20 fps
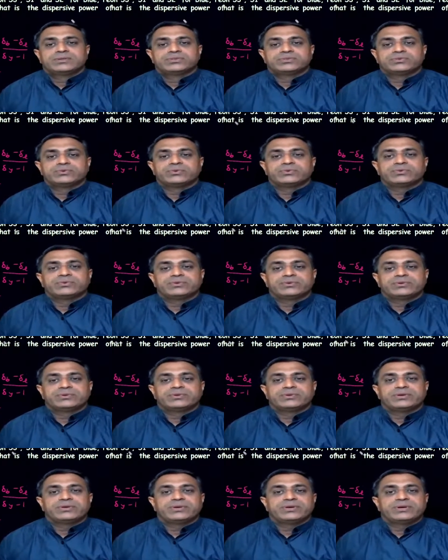So
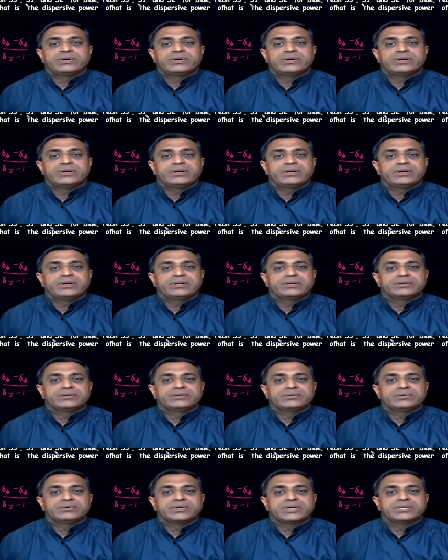
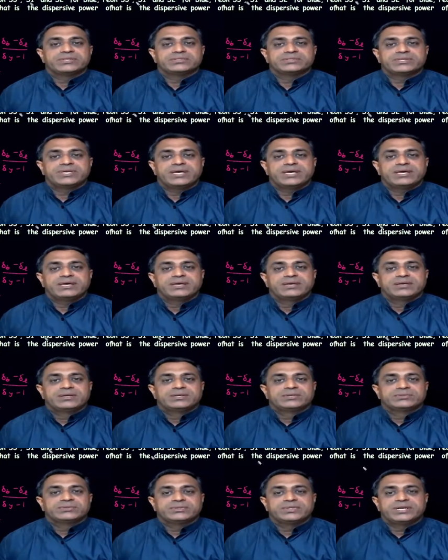you can say,
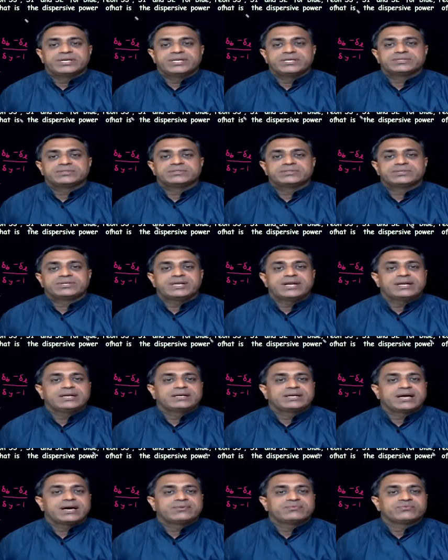so that is
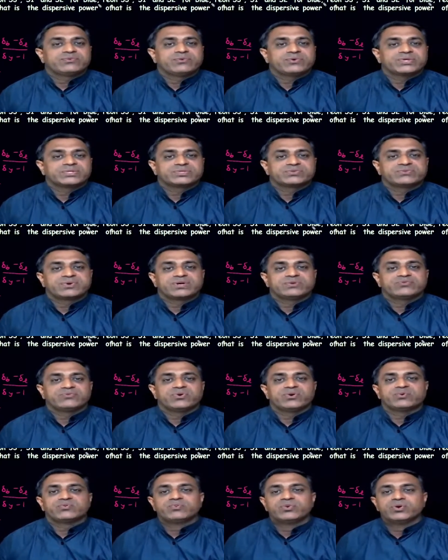delta first one
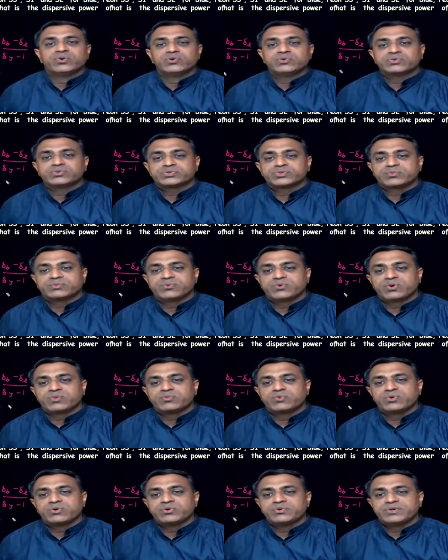for blue. So for
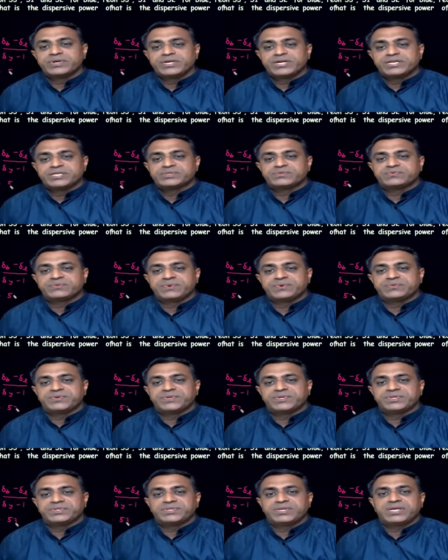blue it is
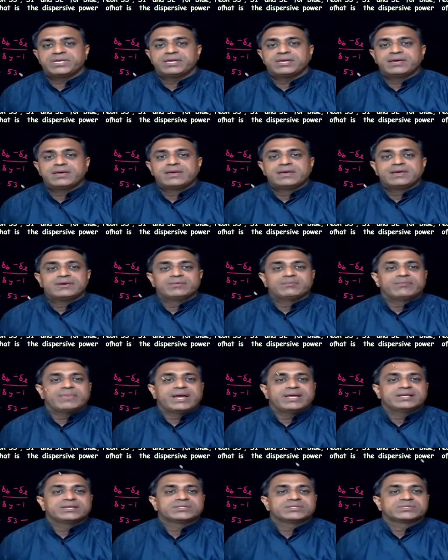53
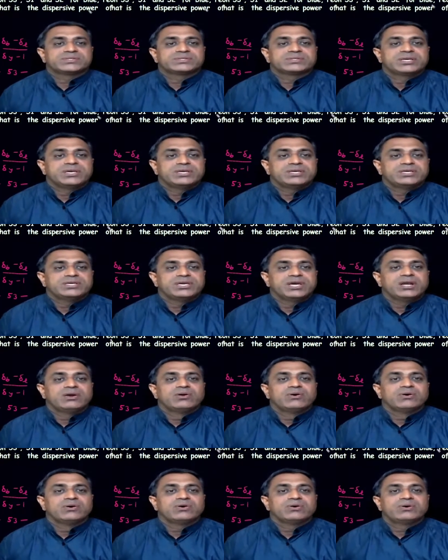minus
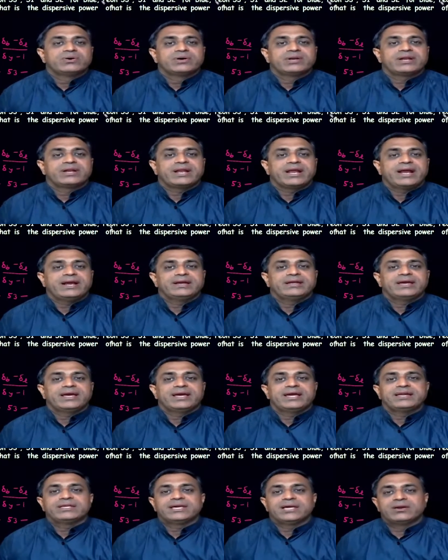yellow, red
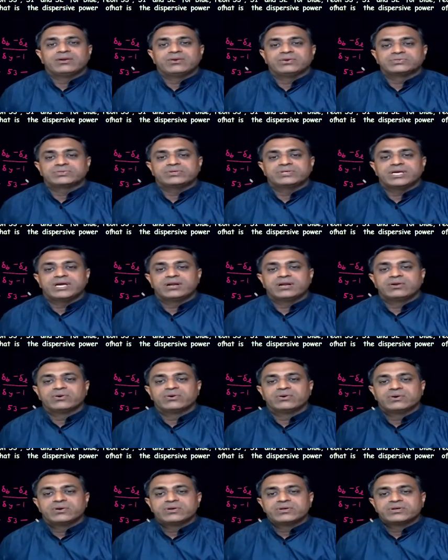and yellow. So
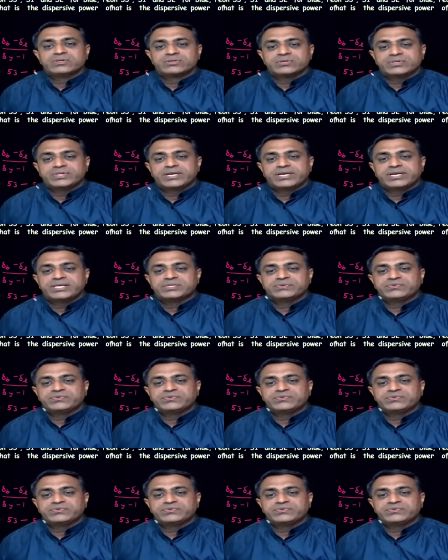yellow, so that is